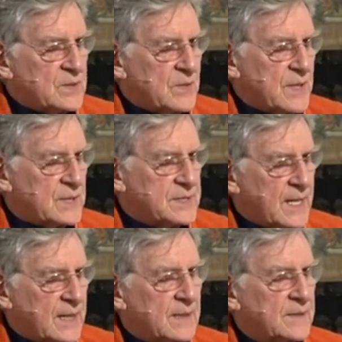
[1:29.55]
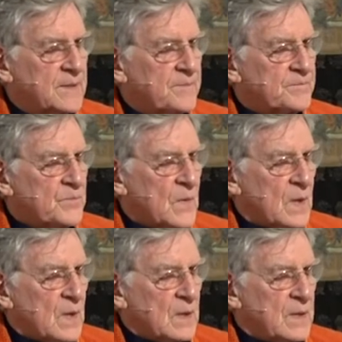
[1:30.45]
So then, second,
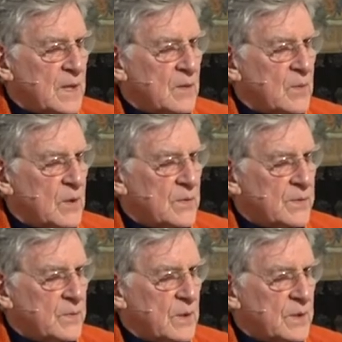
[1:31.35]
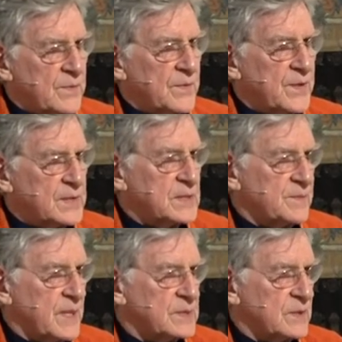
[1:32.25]
there were the, one of the things
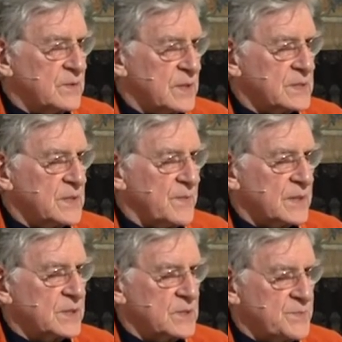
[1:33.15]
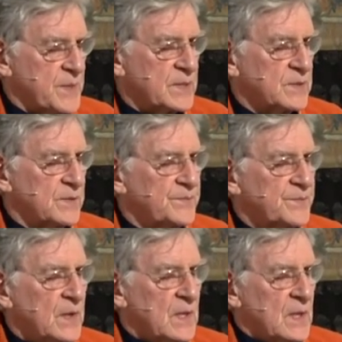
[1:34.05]
that makes the Guhya Samaja special
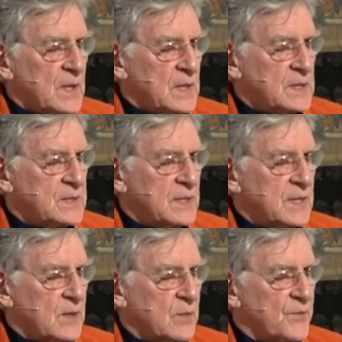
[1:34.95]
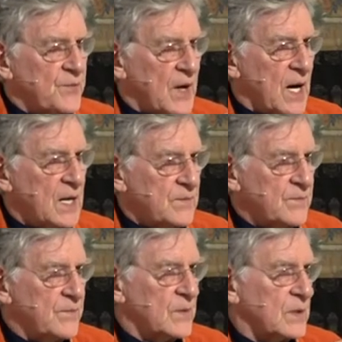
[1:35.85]
is that there were
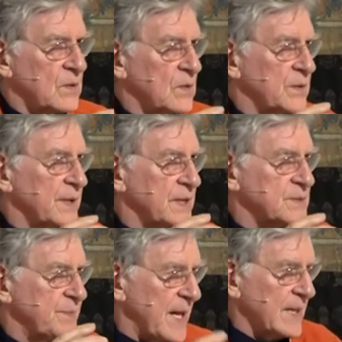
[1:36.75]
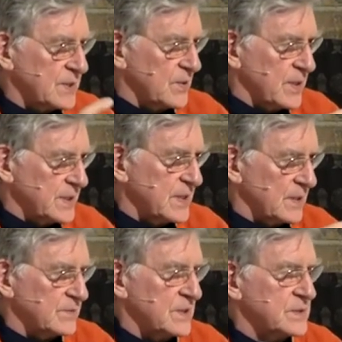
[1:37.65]
five what are called explanatory
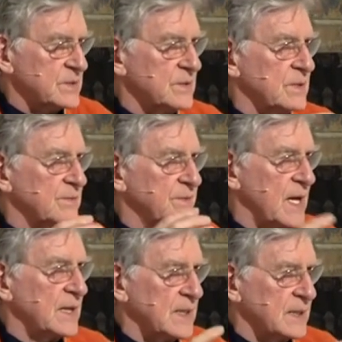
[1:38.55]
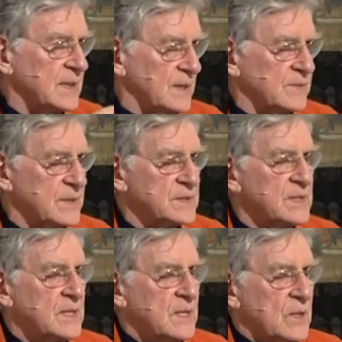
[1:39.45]
tantras or vyakya tantras,
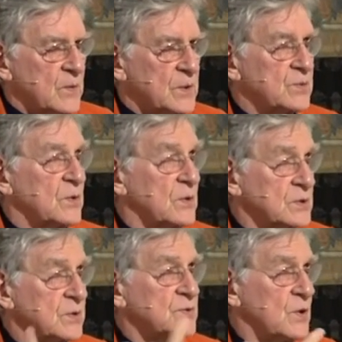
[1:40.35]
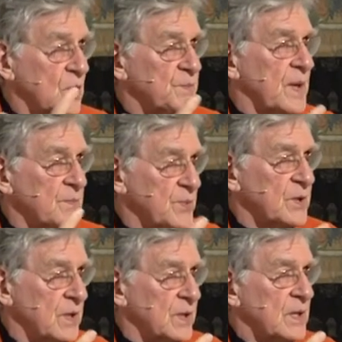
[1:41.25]
which were also taught by
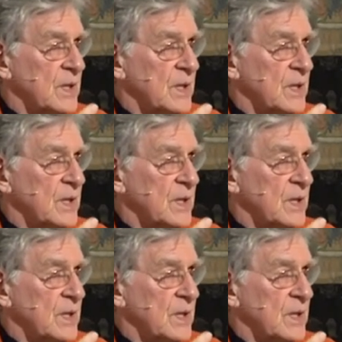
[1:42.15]
Buddha